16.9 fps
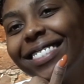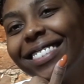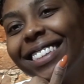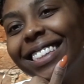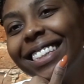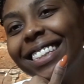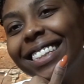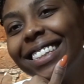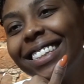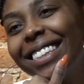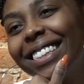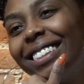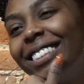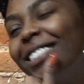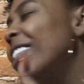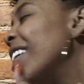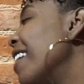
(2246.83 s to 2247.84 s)

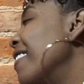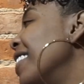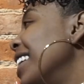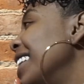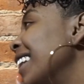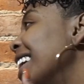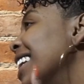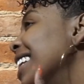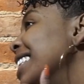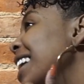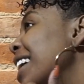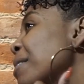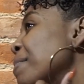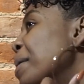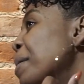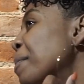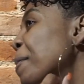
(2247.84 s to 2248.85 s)
Do you have anything to
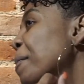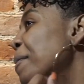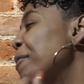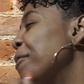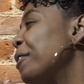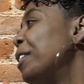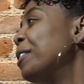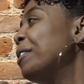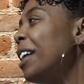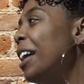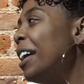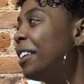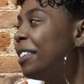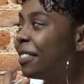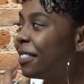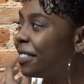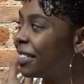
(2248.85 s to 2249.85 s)
tell the people before you
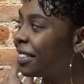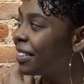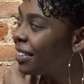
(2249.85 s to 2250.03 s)
go?